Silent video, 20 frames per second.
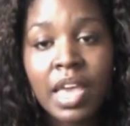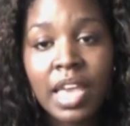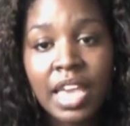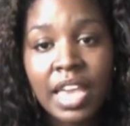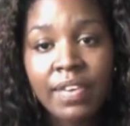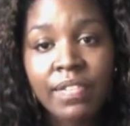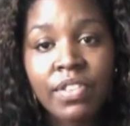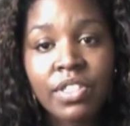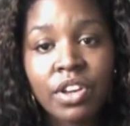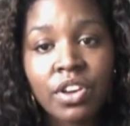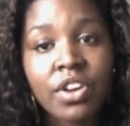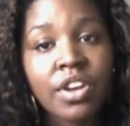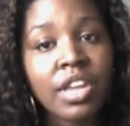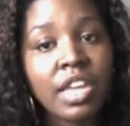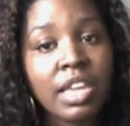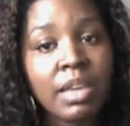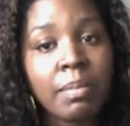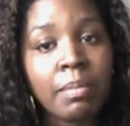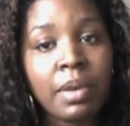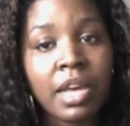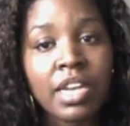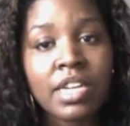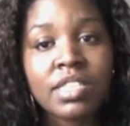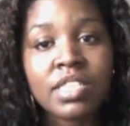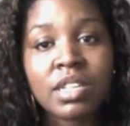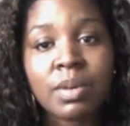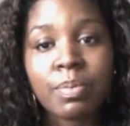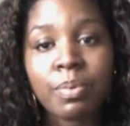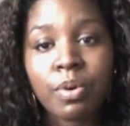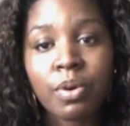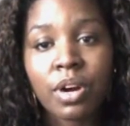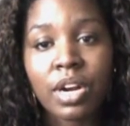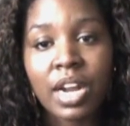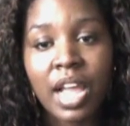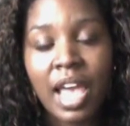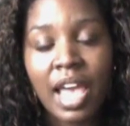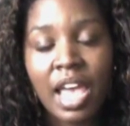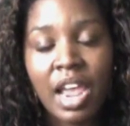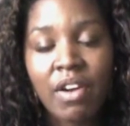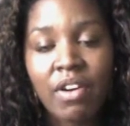Even though you're emailing
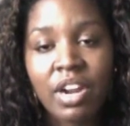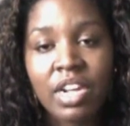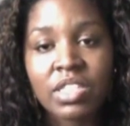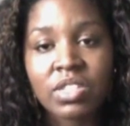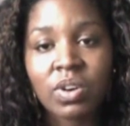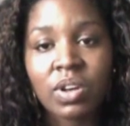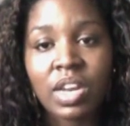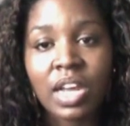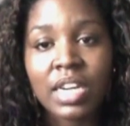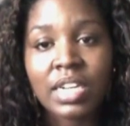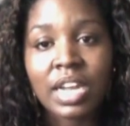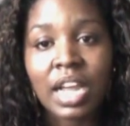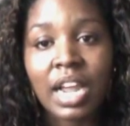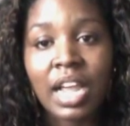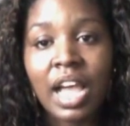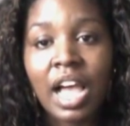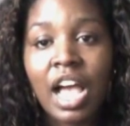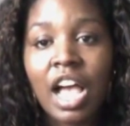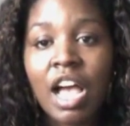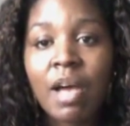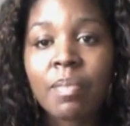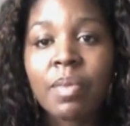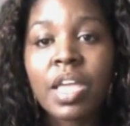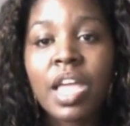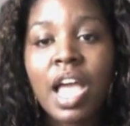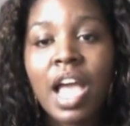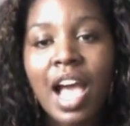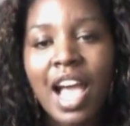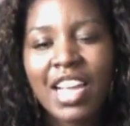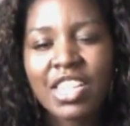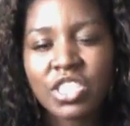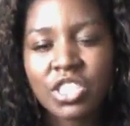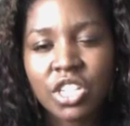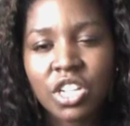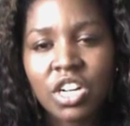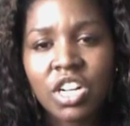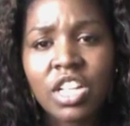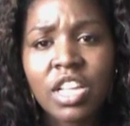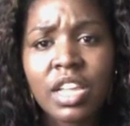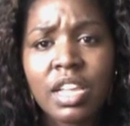support@hairadictonline.com, I
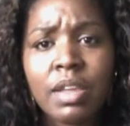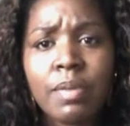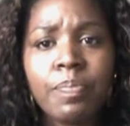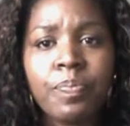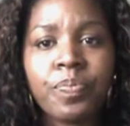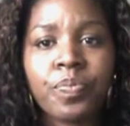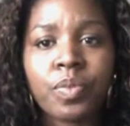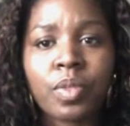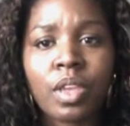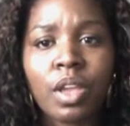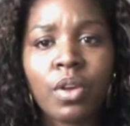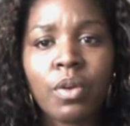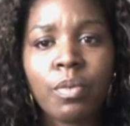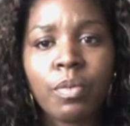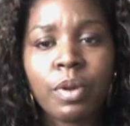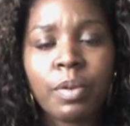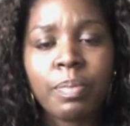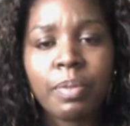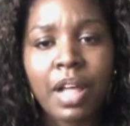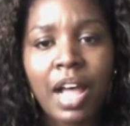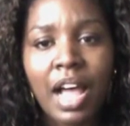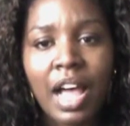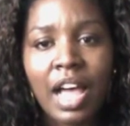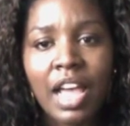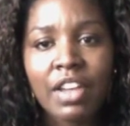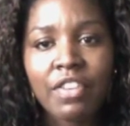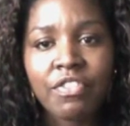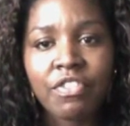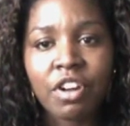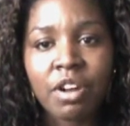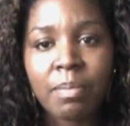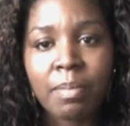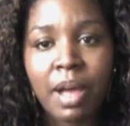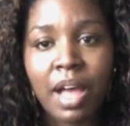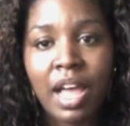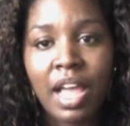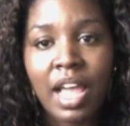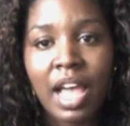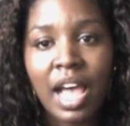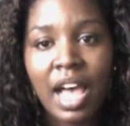generally reply from
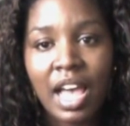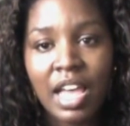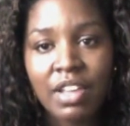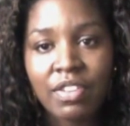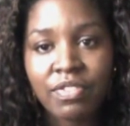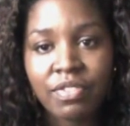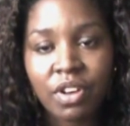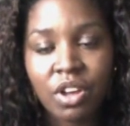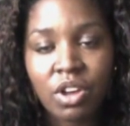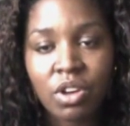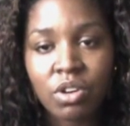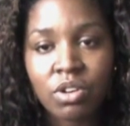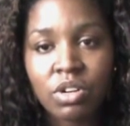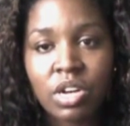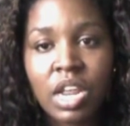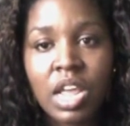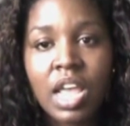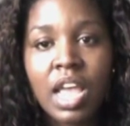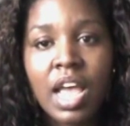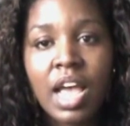my iPhone